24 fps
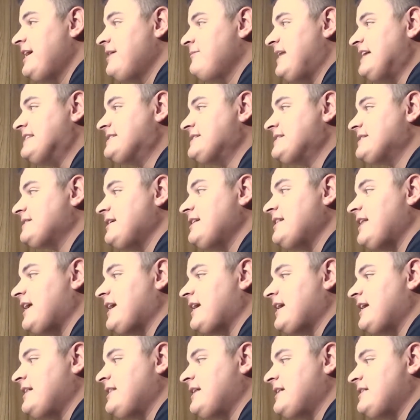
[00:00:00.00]
basically
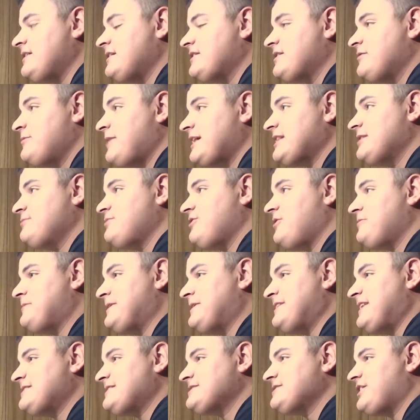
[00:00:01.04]
like, and then they're about to blow up the
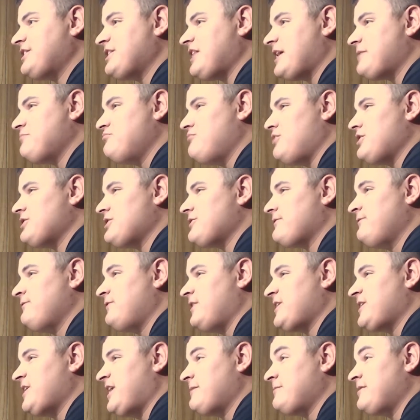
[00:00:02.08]
Death Star, you're like,
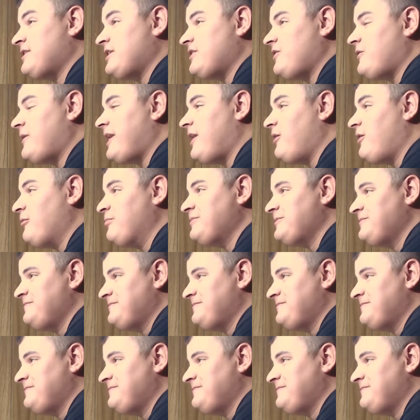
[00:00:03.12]
motherfucker, I'm gonna go help.